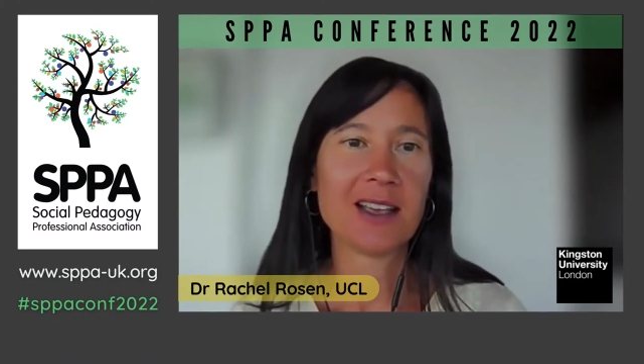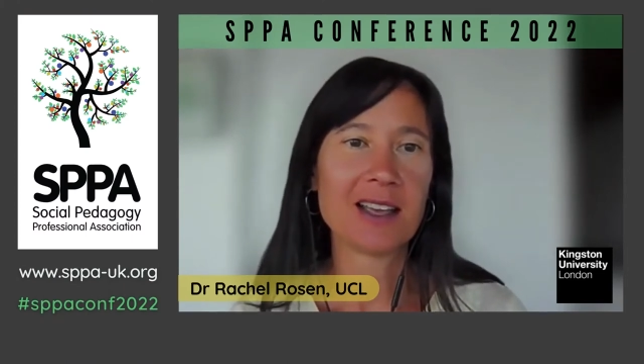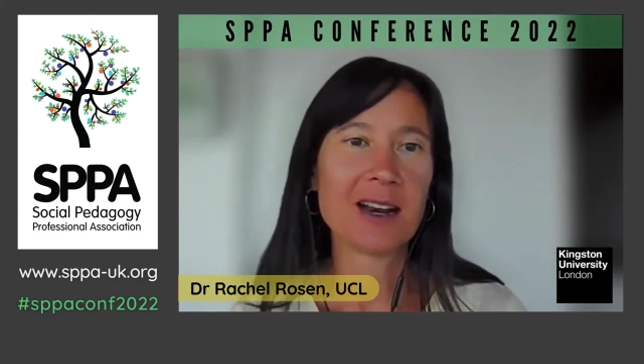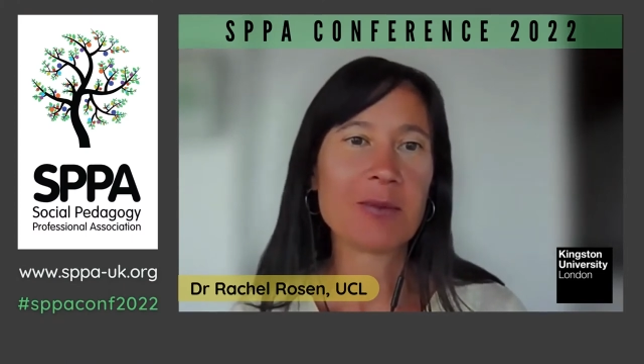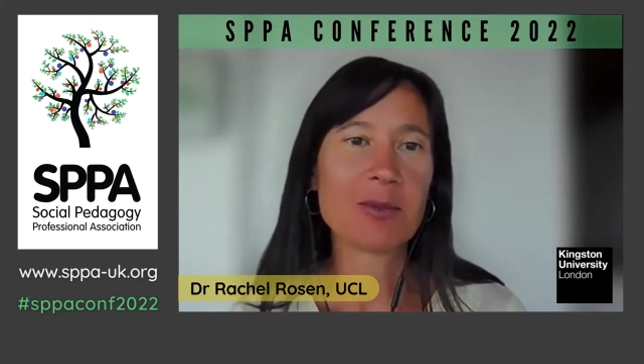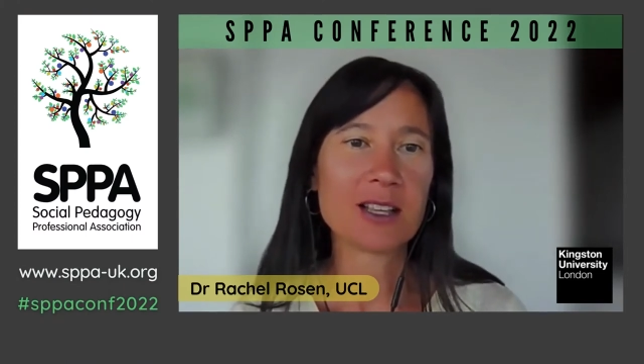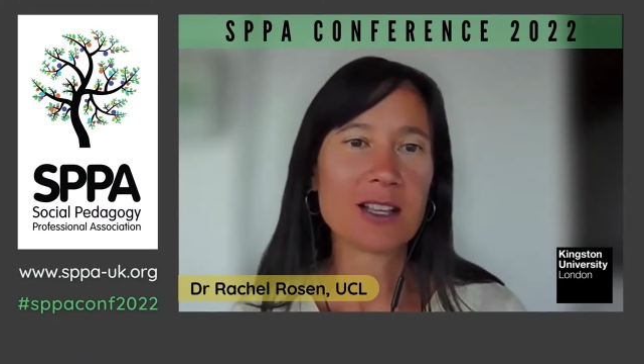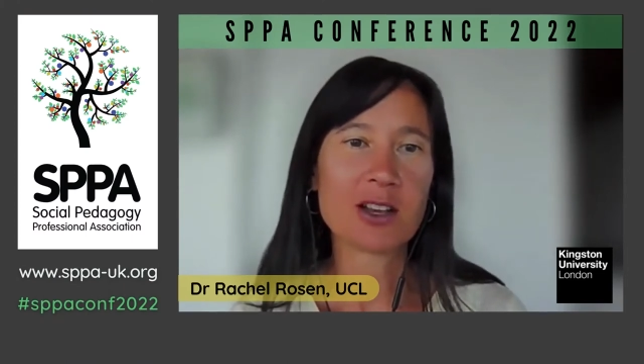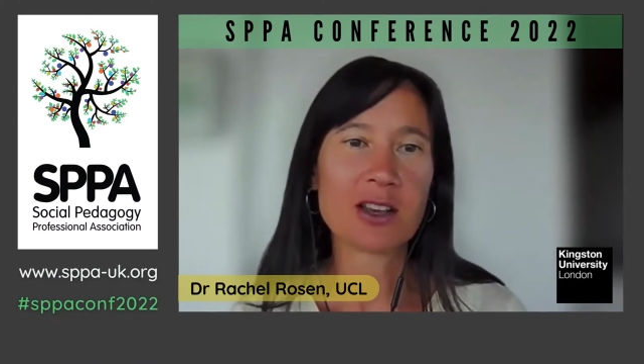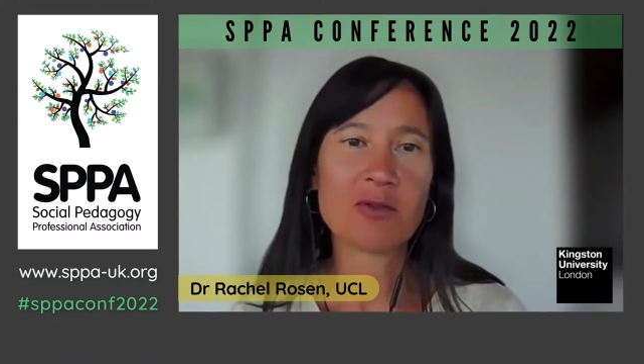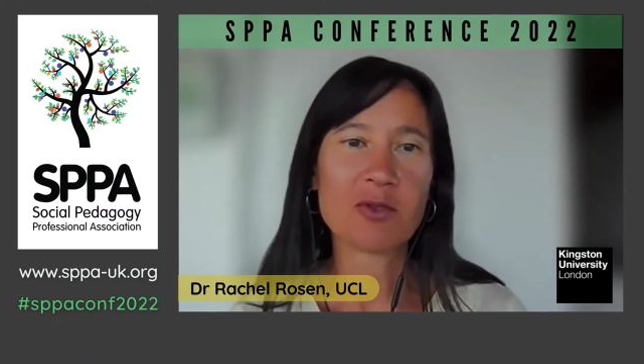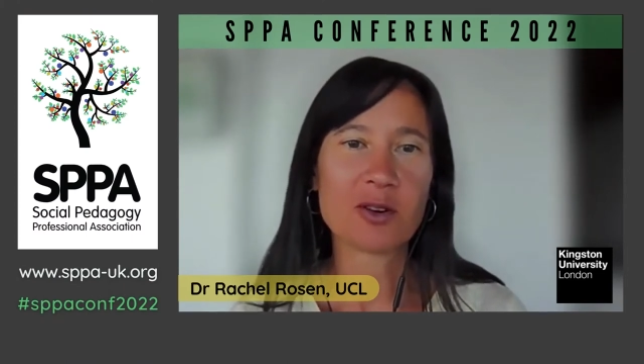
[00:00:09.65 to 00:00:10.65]
and I'm really
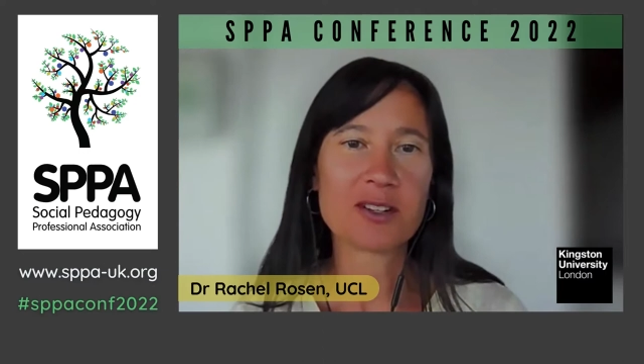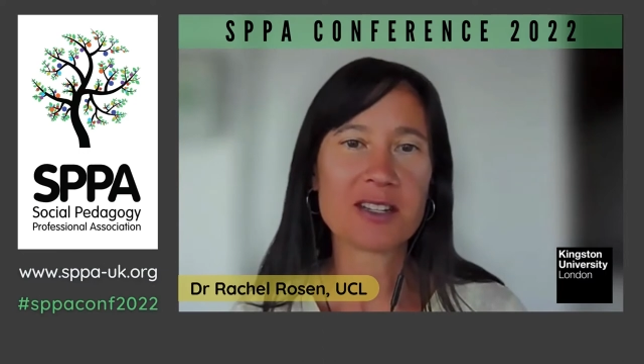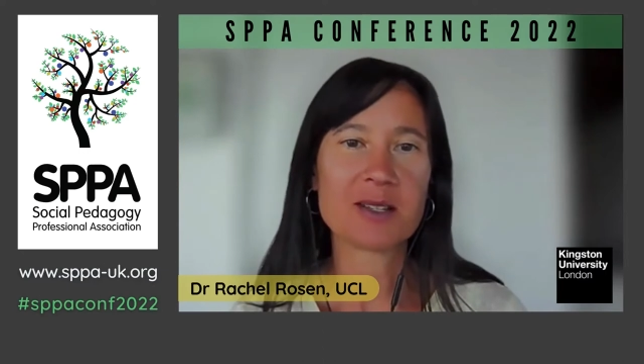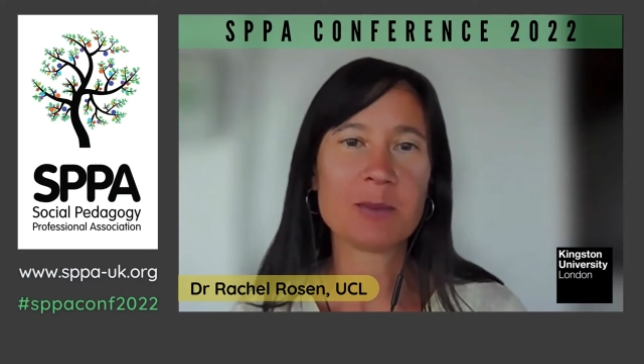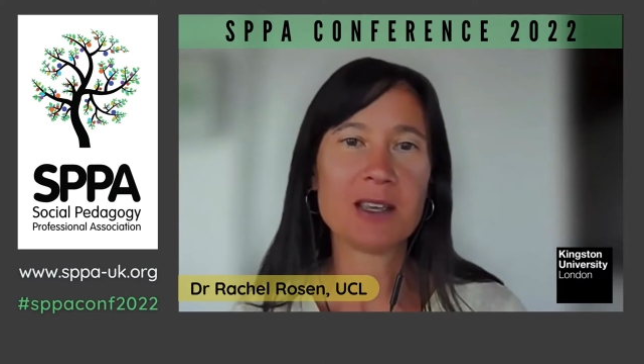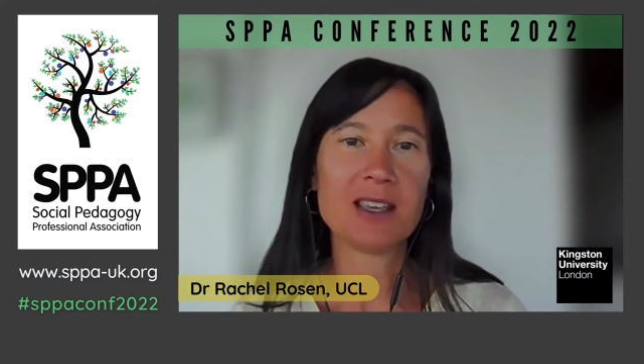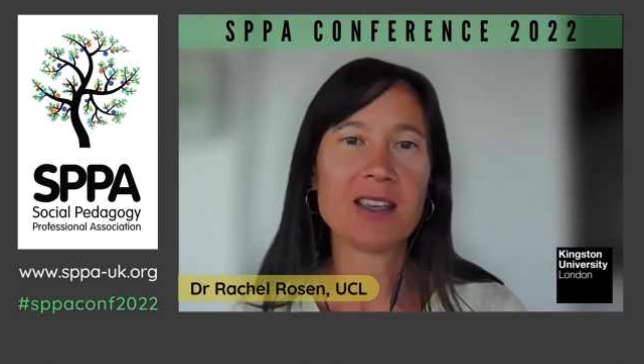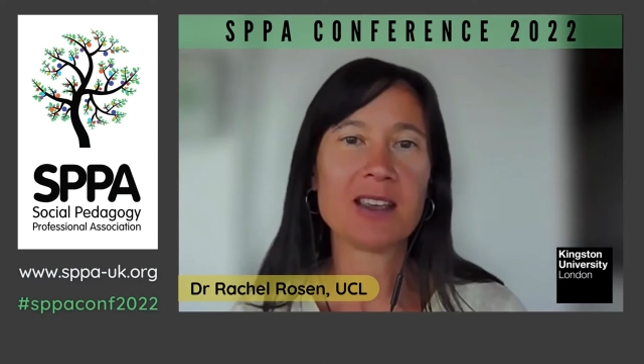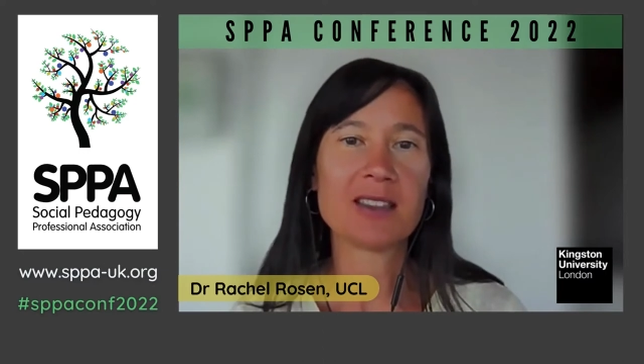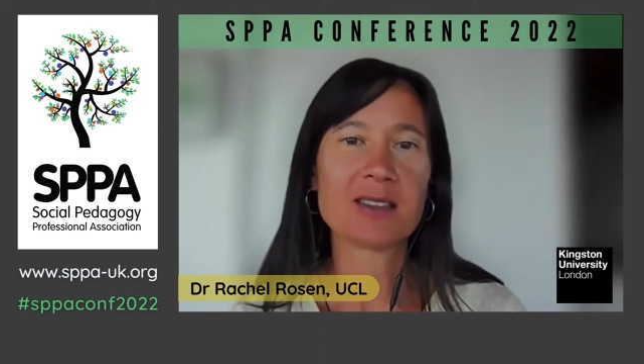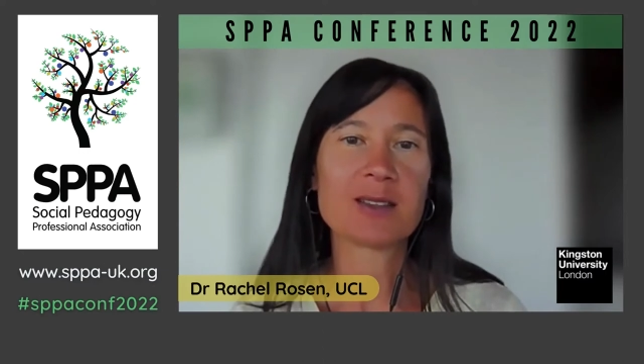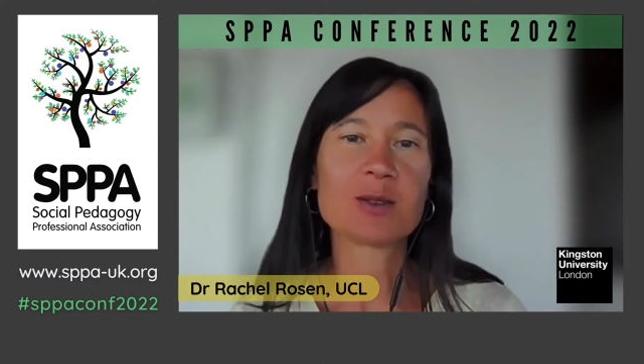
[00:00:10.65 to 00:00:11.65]
looking forward to speaking
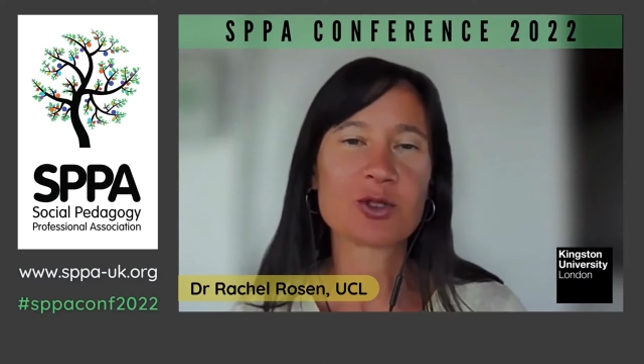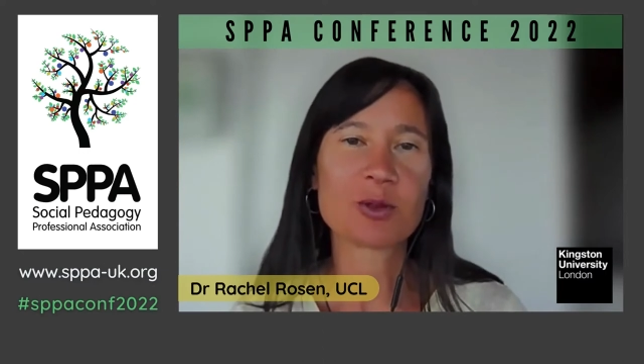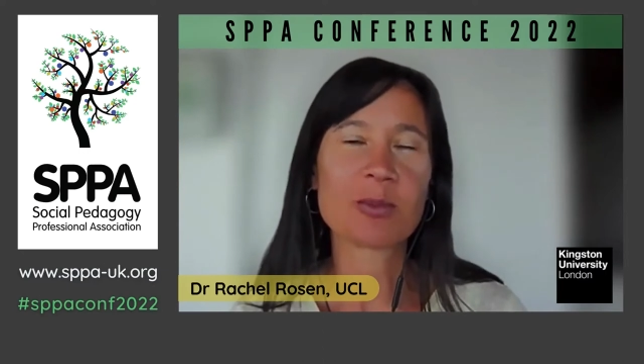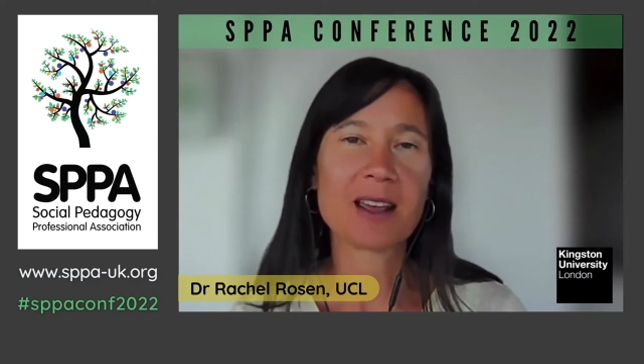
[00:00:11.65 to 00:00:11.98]
at the Social